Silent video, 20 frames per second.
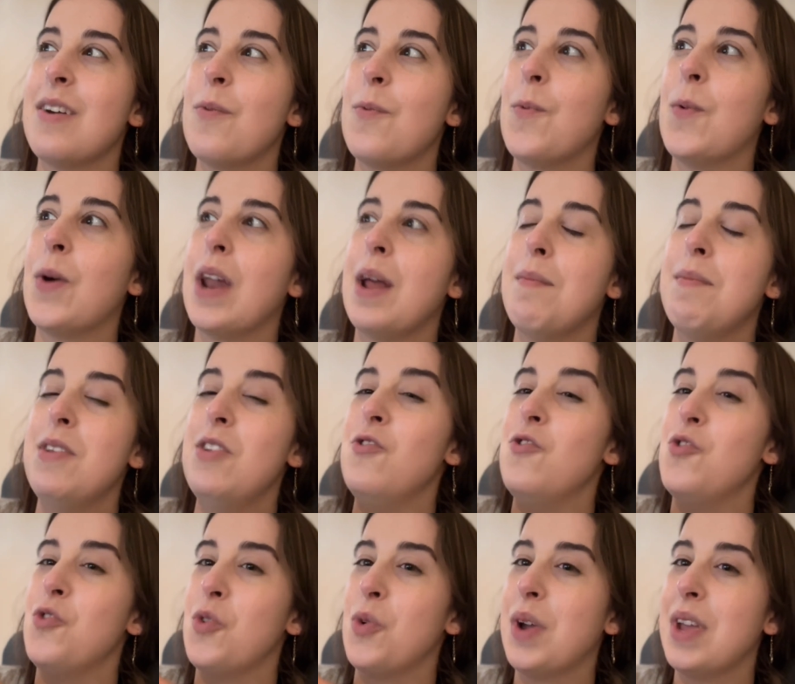what I'm
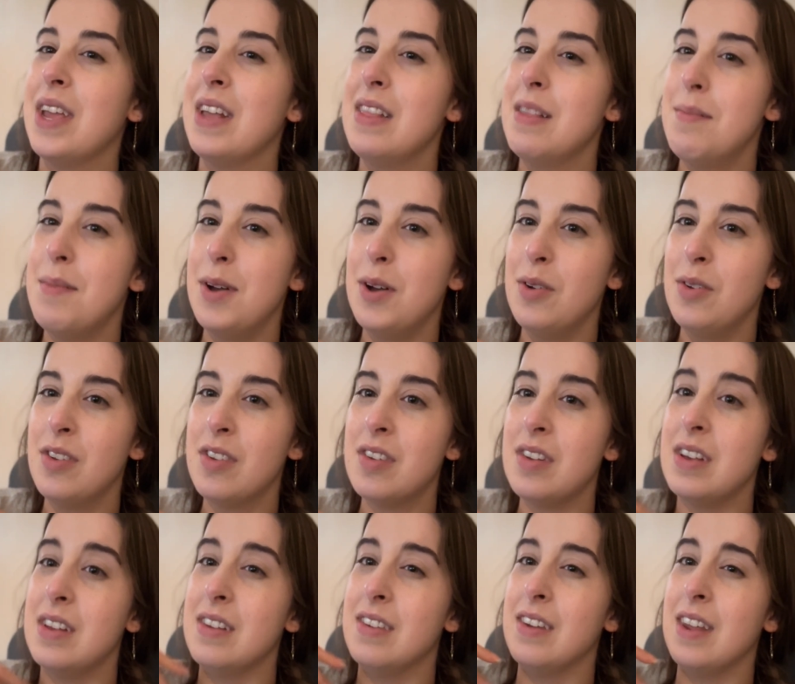enjoying the most
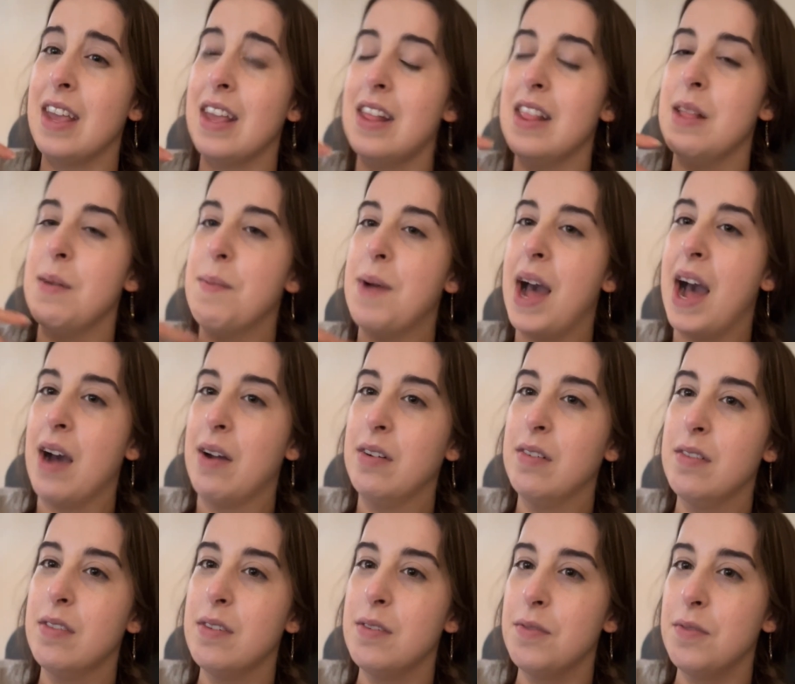is taking them out
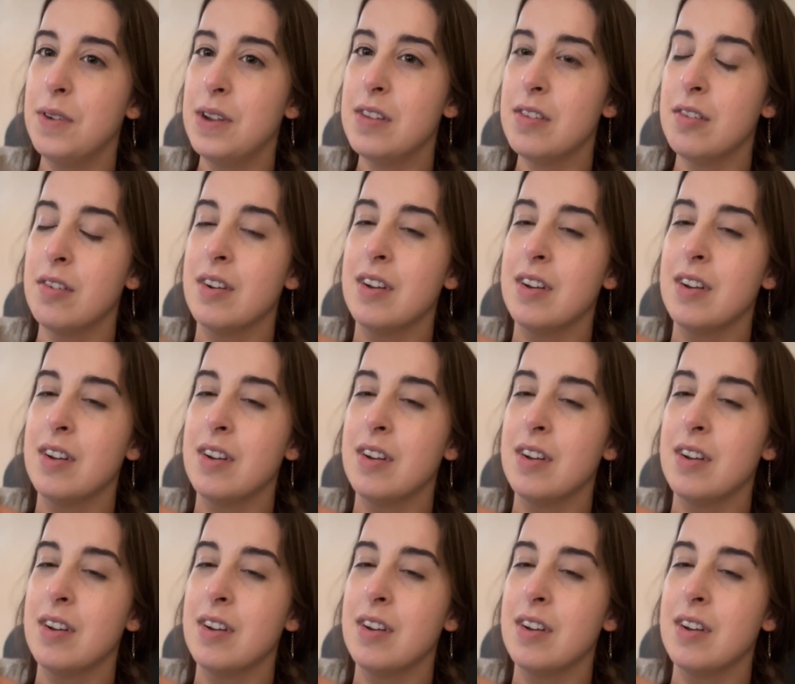of the freezer,